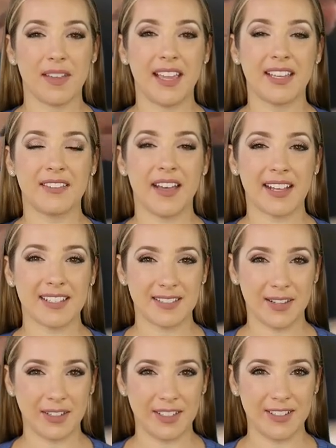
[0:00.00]
It affects
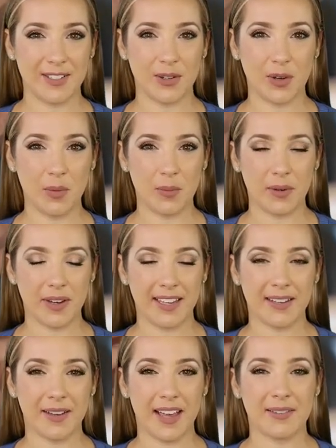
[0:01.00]
millions globally